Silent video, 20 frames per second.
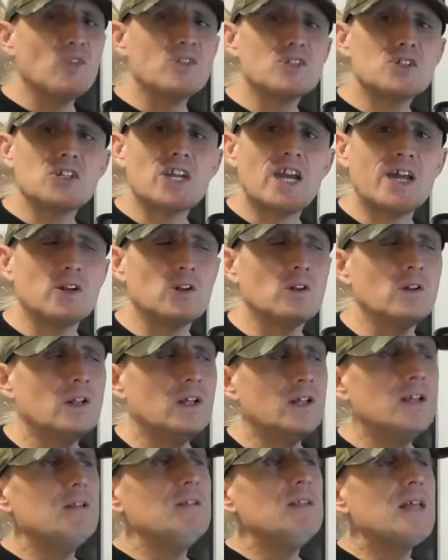on the
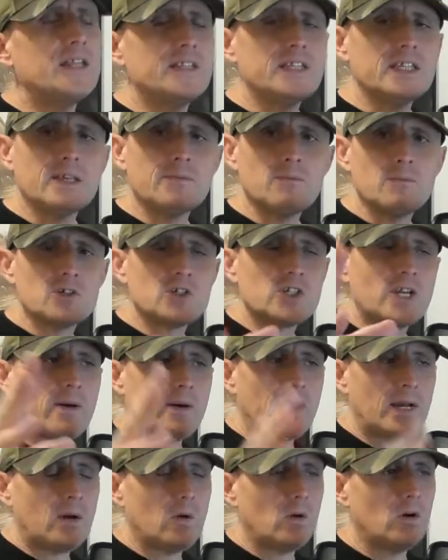channel. I did give him a
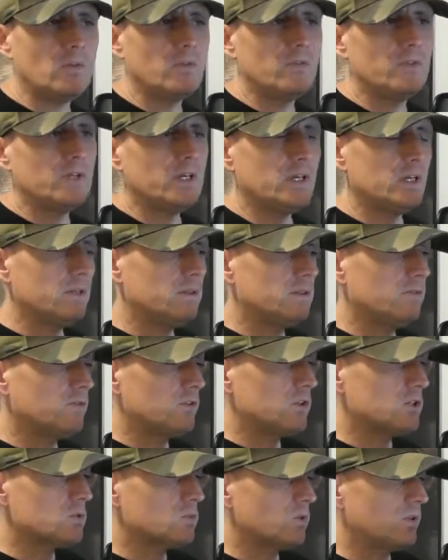shout out on the the
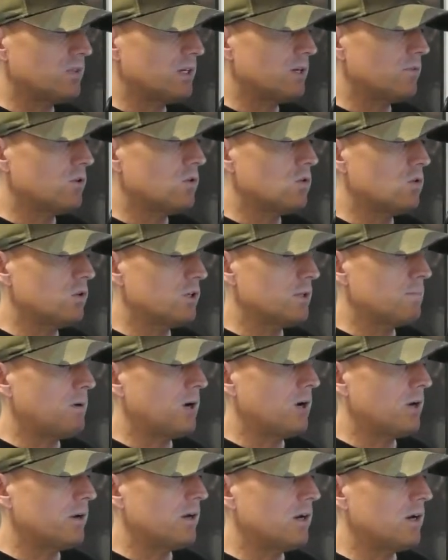first one that I
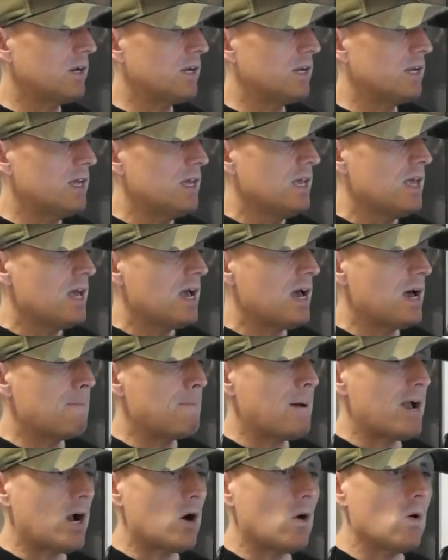recorded, part nine,
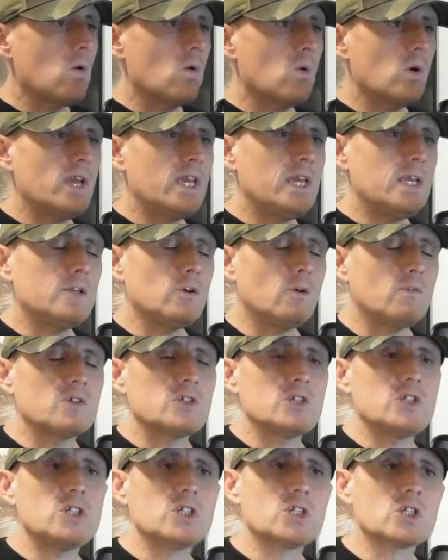about he'd
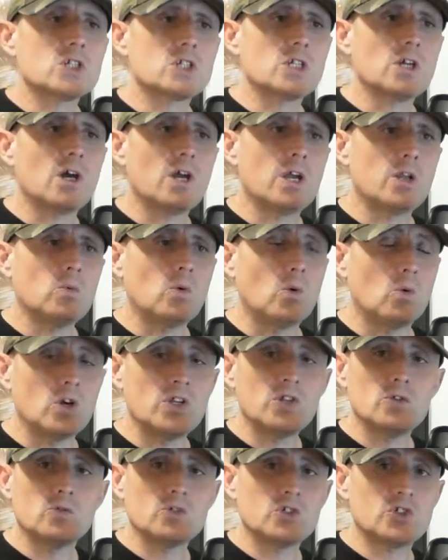obviously just started.
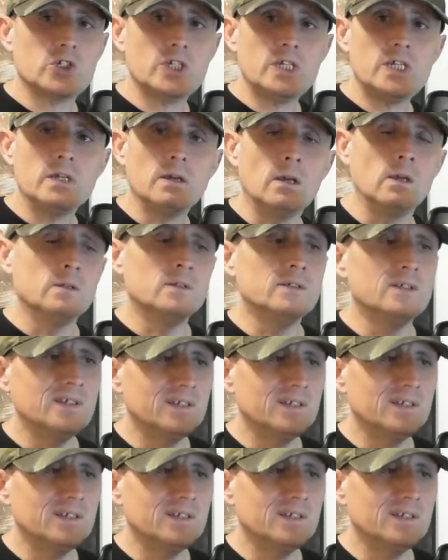Well, he or she.